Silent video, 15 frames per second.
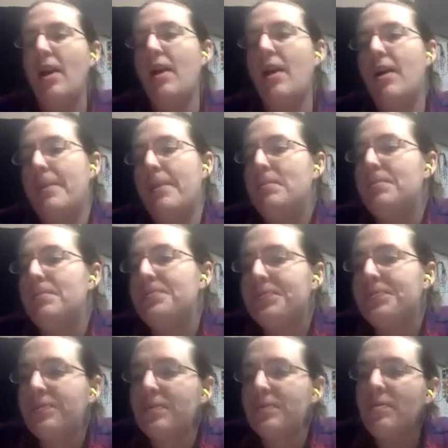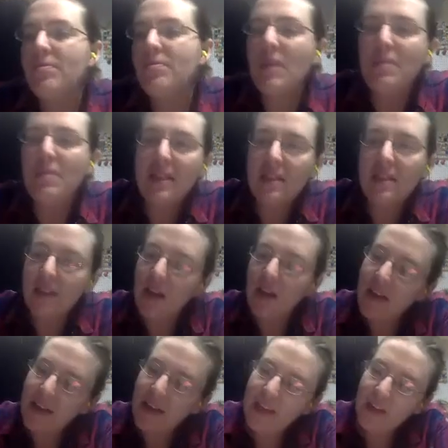Um, but
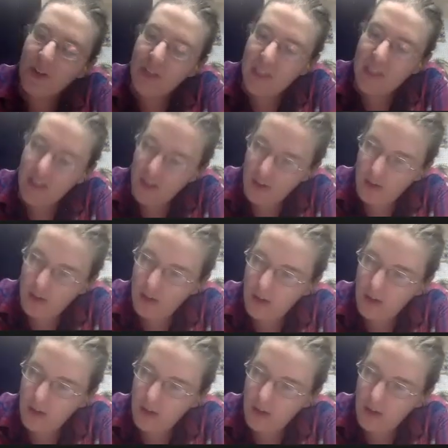increasing